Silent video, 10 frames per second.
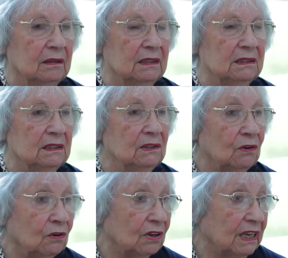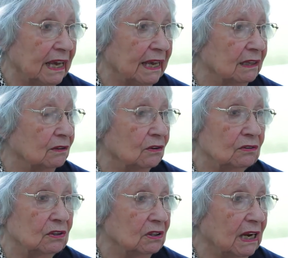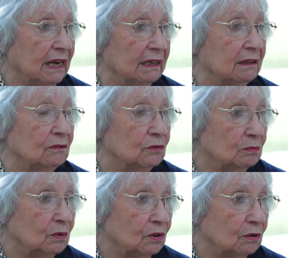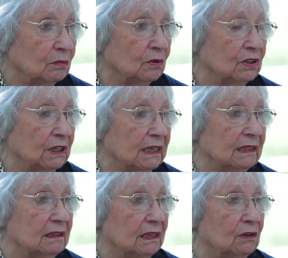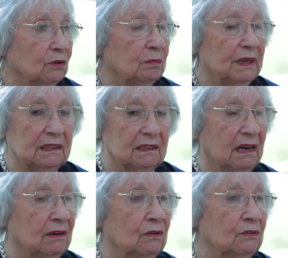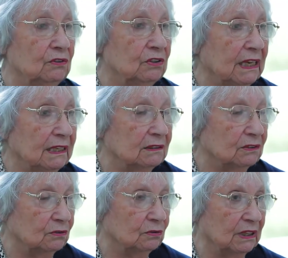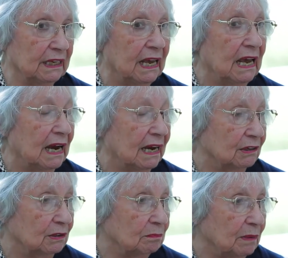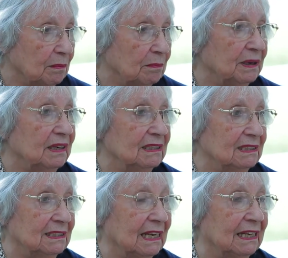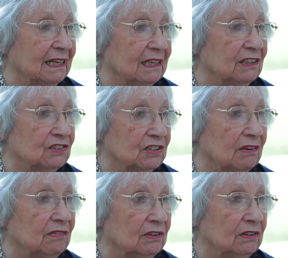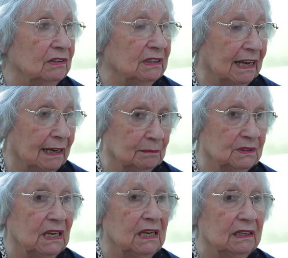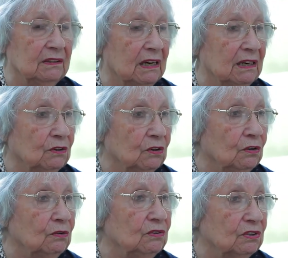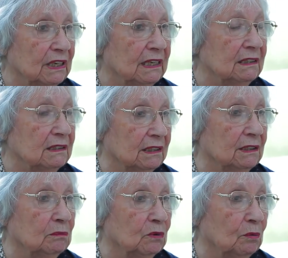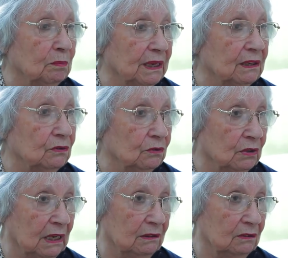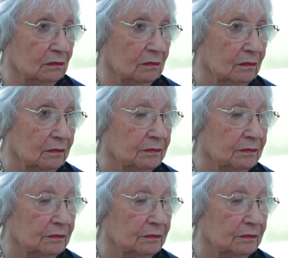They said, okay, don't cry. Tomorrow morning I take you back. There are no trains today. I remember her saying it several times. There are no trains anymore back to Radom.